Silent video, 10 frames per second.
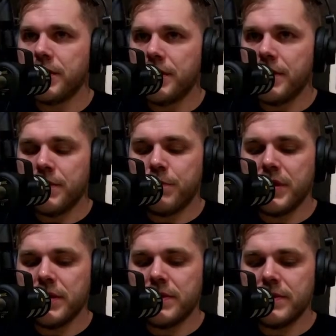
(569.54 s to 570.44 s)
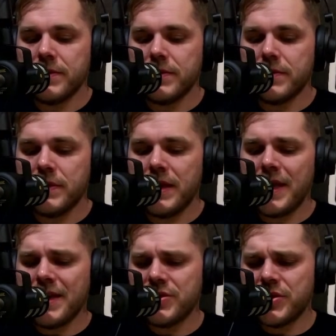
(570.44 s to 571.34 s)
But he
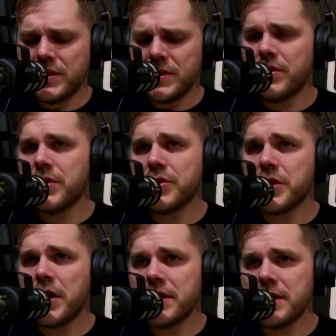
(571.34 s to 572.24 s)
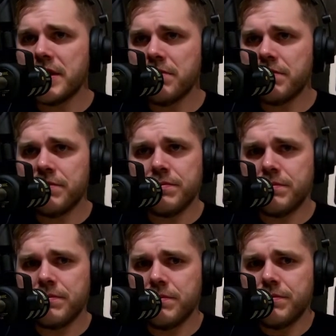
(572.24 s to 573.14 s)
has just as good a shot as he
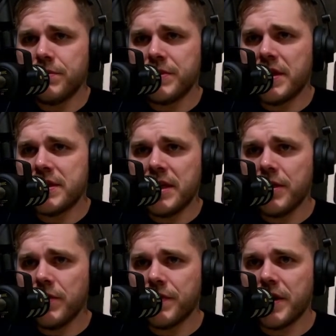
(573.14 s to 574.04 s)
does any other fight.